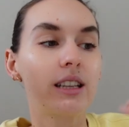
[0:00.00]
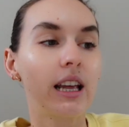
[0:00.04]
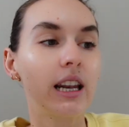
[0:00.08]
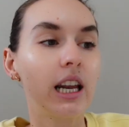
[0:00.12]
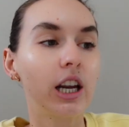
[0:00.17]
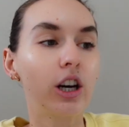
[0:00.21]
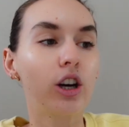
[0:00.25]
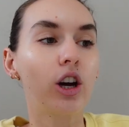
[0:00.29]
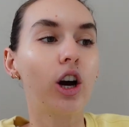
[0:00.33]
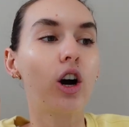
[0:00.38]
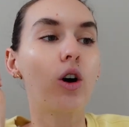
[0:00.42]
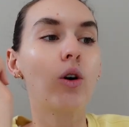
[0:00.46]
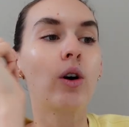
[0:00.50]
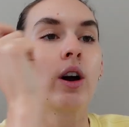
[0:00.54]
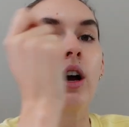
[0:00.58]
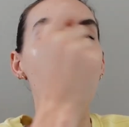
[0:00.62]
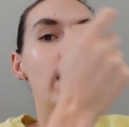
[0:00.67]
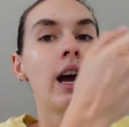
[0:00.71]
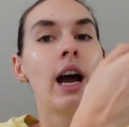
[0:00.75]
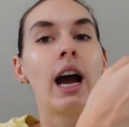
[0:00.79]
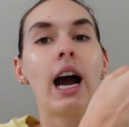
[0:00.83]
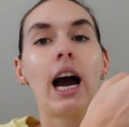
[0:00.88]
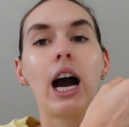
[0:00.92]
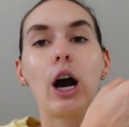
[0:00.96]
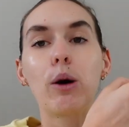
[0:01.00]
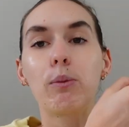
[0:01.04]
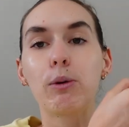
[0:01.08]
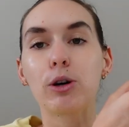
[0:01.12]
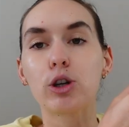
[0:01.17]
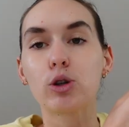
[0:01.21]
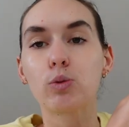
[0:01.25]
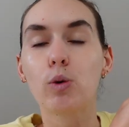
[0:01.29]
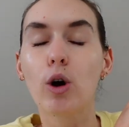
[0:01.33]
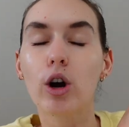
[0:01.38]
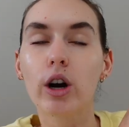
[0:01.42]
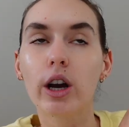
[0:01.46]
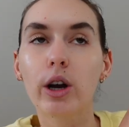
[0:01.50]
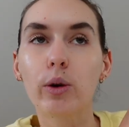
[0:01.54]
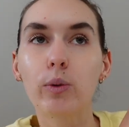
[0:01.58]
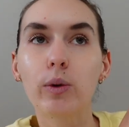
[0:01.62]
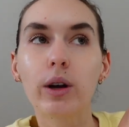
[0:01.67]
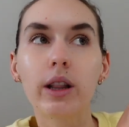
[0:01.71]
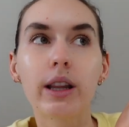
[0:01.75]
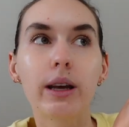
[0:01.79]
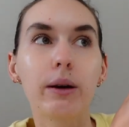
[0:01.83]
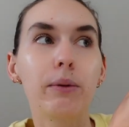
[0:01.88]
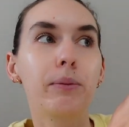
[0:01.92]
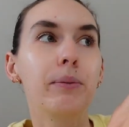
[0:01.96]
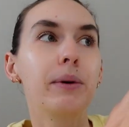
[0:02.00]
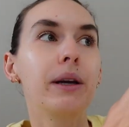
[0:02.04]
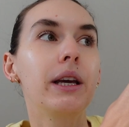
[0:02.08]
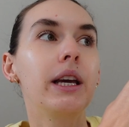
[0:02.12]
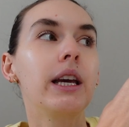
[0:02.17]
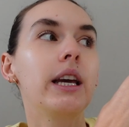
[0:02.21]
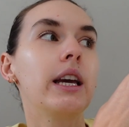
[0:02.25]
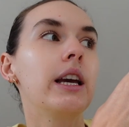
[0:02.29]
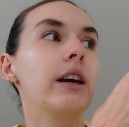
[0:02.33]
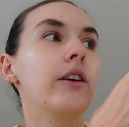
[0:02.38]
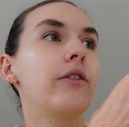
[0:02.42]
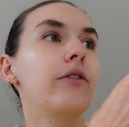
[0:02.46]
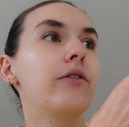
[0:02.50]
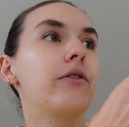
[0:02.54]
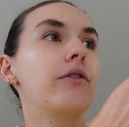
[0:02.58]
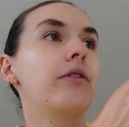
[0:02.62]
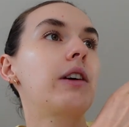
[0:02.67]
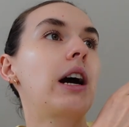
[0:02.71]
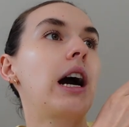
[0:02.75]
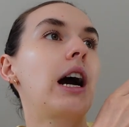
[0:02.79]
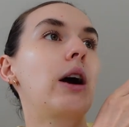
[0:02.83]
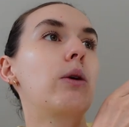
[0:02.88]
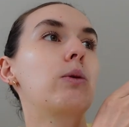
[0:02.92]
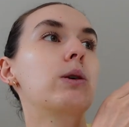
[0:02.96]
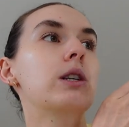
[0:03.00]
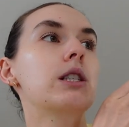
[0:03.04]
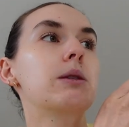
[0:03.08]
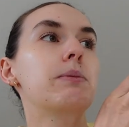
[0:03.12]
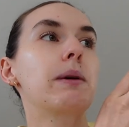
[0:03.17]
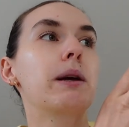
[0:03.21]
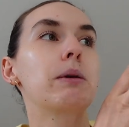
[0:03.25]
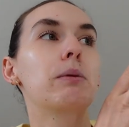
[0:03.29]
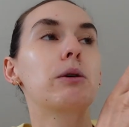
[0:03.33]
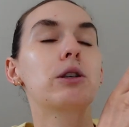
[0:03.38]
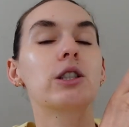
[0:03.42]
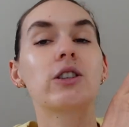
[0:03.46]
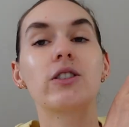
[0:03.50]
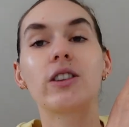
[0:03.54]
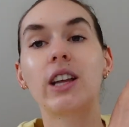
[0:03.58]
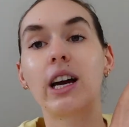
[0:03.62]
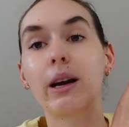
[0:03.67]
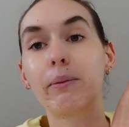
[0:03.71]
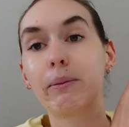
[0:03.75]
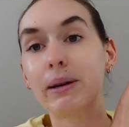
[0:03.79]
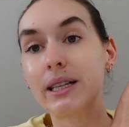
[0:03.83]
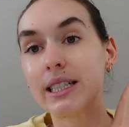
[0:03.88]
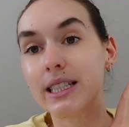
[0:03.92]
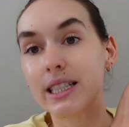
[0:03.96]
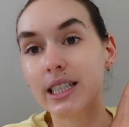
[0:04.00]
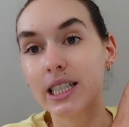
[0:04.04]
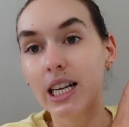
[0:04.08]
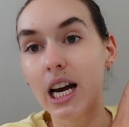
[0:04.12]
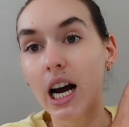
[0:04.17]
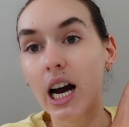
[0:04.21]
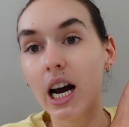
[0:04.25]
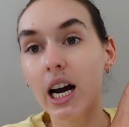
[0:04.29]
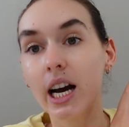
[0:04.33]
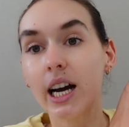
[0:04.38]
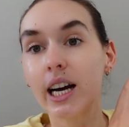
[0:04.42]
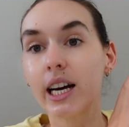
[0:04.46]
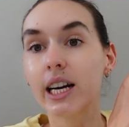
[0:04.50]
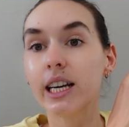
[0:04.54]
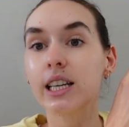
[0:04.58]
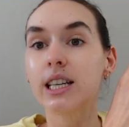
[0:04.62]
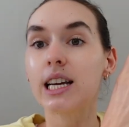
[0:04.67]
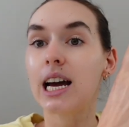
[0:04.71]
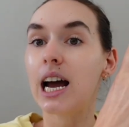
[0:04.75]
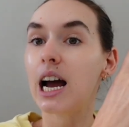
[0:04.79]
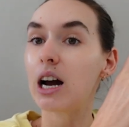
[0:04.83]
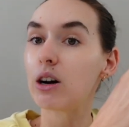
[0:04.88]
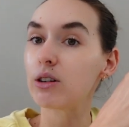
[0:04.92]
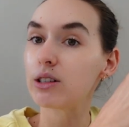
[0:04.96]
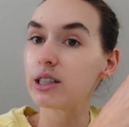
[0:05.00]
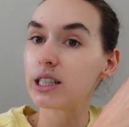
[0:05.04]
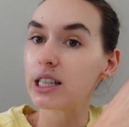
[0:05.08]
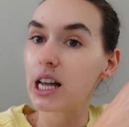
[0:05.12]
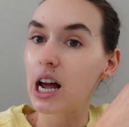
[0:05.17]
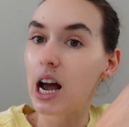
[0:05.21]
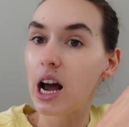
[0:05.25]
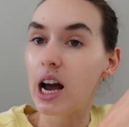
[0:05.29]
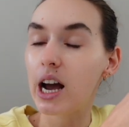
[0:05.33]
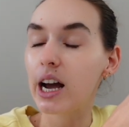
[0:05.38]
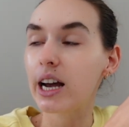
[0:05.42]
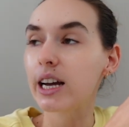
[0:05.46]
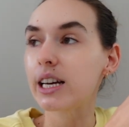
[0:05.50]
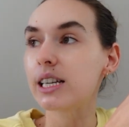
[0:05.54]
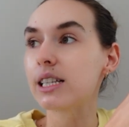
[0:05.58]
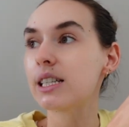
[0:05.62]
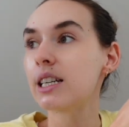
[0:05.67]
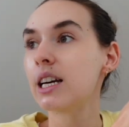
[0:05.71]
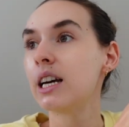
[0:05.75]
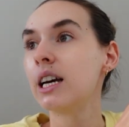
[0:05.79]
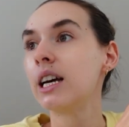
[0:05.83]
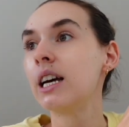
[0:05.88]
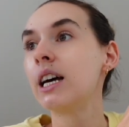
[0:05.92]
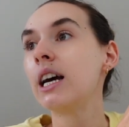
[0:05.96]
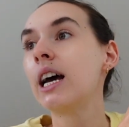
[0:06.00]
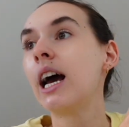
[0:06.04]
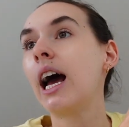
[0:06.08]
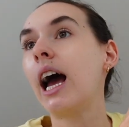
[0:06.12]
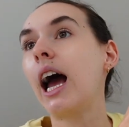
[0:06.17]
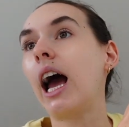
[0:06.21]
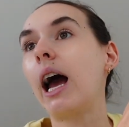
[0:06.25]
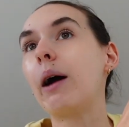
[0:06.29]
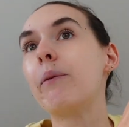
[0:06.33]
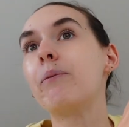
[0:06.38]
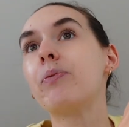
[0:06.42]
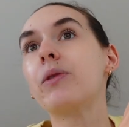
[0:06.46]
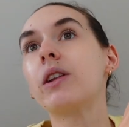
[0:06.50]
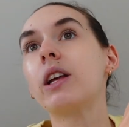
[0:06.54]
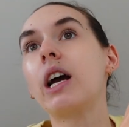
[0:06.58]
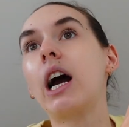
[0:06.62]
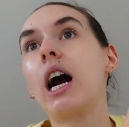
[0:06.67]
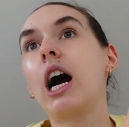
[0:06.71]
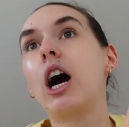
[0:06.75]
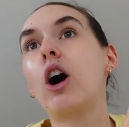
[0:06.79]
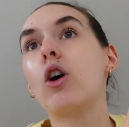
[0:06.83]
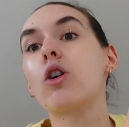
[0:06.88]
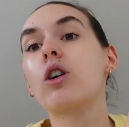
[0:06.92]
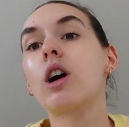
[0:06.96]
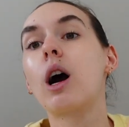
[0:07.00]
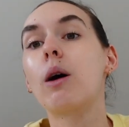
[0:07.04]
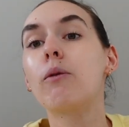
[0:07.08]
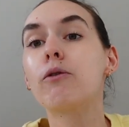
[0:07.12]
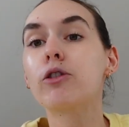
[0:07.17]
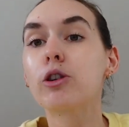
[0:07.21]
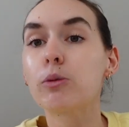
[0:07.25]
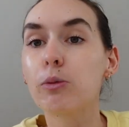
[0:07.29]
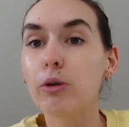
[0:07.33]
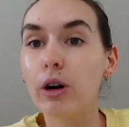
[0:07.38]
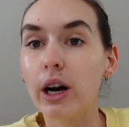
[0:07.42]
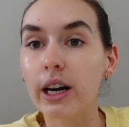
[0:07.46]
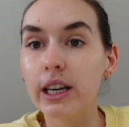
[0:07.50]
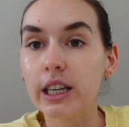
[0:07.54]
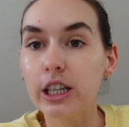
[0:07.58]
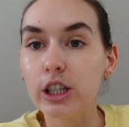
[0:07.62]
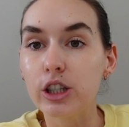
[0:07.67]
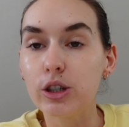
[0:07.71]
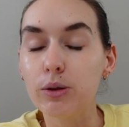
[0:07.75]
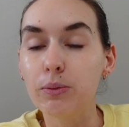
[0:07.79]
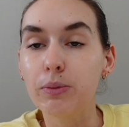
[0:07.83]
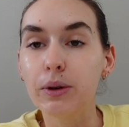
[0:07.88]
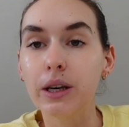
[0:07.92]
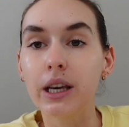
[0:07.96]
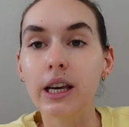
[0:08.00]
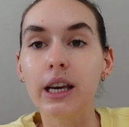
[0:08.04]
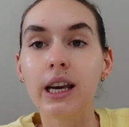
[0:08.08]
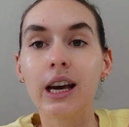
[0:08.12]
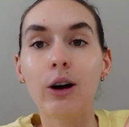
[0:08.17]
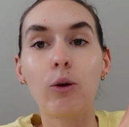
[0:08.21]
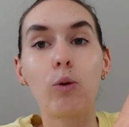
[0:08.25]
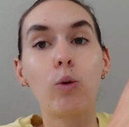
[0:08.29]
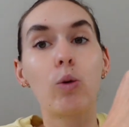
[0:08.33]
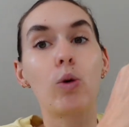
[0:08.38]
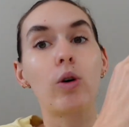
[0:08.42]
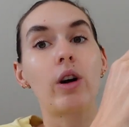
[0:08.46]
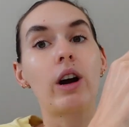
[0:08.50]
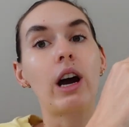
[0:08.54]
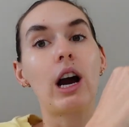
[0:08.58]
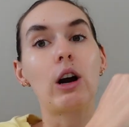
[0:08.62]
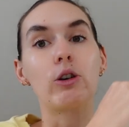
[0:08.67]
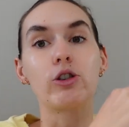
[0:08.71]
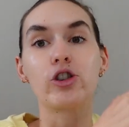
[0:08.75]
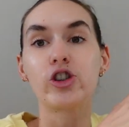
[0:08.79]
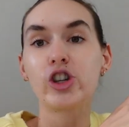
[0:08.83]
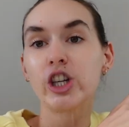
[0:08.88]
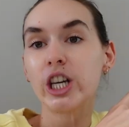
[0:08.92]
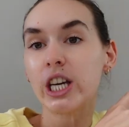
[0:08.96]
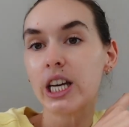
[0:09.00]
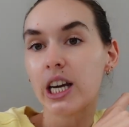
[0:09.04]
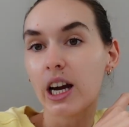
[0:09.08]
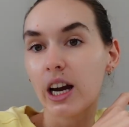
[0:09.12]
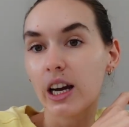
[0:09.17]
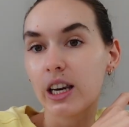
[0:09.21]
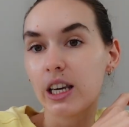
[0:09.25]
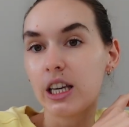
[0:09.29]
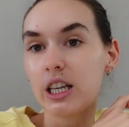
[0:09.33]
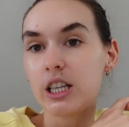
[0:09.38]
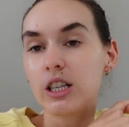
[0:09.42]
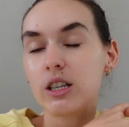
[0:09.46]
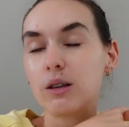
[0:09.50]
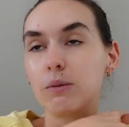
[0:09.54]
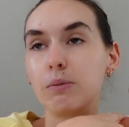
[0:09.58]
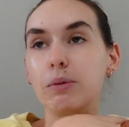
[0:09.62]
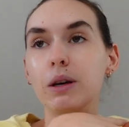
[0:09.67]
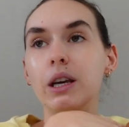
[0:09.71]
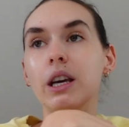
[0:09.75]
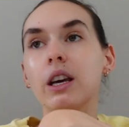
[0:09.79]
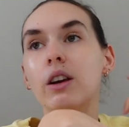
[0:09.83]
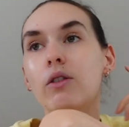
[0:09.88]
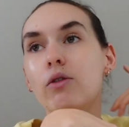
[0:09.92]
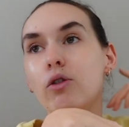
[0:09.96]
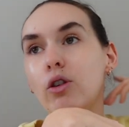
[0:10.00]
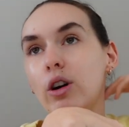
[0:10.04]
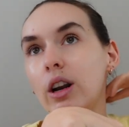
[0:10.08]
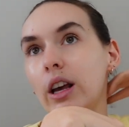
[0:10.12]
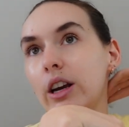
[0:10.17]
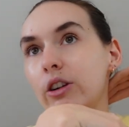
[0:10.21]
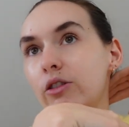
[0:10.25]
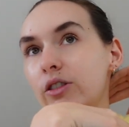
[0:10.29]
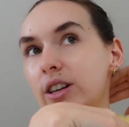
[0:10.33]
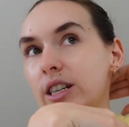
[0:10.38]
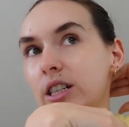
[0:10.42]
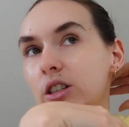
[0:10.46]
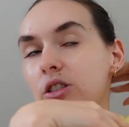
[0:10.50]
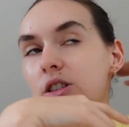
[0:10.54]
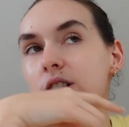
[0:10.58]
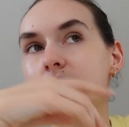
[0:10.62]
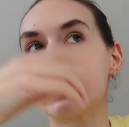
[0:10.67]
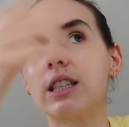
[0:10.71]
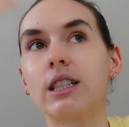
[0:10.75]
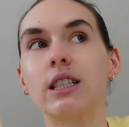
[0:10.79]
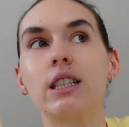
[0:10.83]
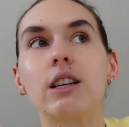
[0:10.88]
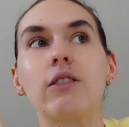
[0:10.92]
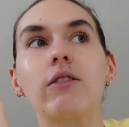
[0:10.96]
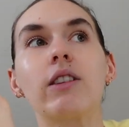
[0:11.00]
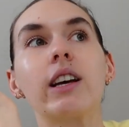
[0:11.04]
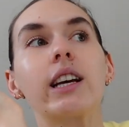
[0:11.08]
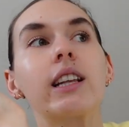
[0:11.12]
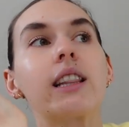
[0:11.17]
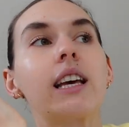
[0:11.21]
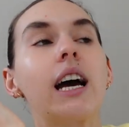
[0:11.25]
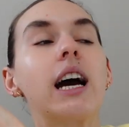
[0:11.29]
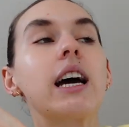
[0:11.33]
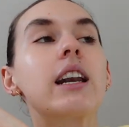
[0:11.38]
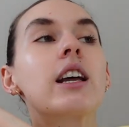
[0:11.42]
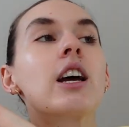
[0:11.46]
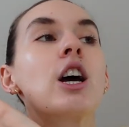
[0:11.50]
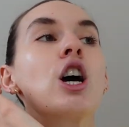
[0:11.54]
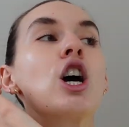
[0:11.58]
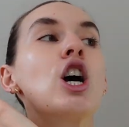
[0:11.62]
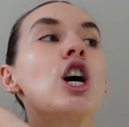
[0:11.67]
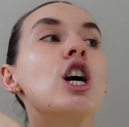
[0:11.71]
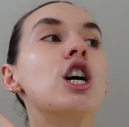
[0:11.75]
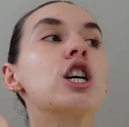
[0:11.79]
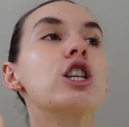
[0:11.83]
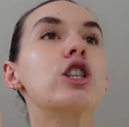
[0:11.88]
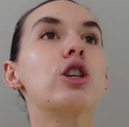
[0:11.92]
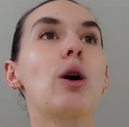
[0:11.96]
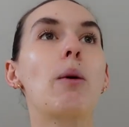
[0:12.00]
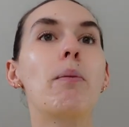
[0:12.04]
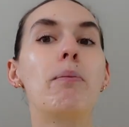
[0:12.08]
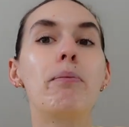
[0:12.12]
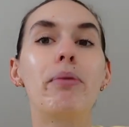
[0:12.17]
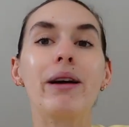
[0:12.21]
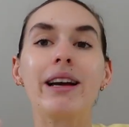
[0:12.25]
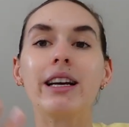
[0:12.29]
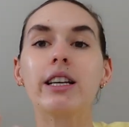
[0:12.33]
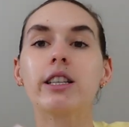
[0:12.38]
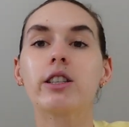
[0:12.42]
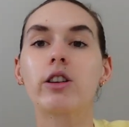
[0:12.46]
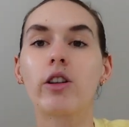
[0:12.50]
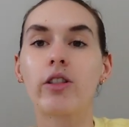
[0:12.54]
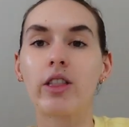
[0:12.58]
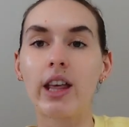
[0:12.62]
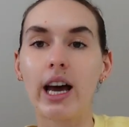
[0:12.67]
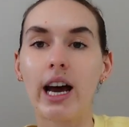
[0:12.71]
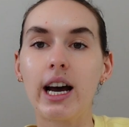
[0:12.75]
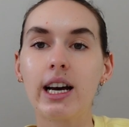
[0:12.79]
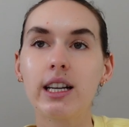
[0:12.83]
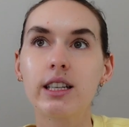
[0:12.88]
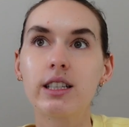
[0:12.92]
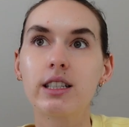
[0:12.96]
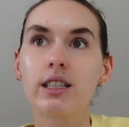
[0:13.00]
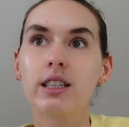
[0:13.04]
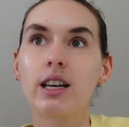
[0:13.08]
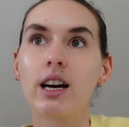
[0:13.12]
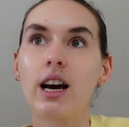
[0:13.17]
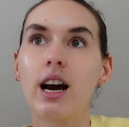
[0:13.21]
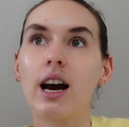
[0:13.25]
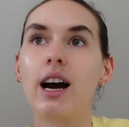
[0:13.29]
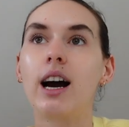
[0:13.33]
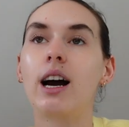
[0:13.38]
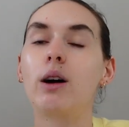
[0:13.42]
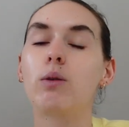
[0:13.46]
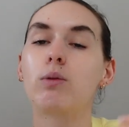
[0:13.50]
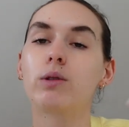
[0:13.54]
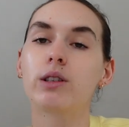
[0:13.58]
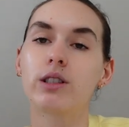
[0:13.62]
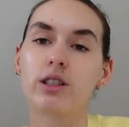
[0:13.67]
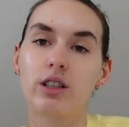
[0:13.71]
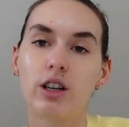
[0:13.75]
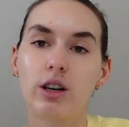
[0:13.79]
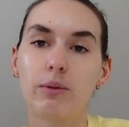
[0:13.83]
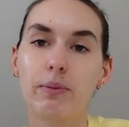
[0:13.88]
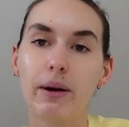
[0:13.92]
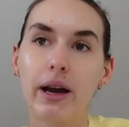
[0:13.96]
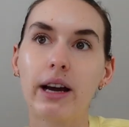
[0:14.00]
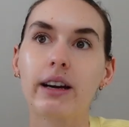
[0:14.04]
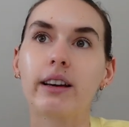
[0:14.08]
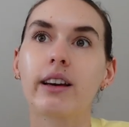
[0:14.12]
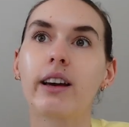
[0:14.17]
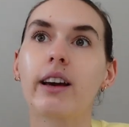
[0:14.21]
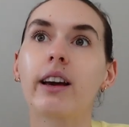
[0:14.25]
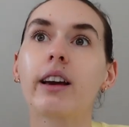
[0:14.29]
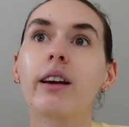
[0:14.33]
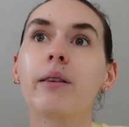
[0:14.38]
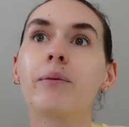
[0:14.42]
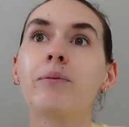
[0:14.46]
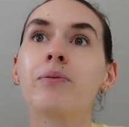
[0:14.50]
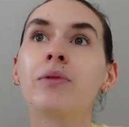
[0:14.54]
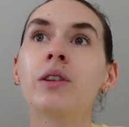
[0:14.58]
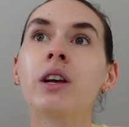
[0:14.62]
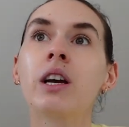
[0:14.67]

then I know how much walking will there be, if I will spend most of the time inside, outside, how comfortable I need to be, or how chic I need to be for like restaurants and stuff like that. So based on that, I will start packing.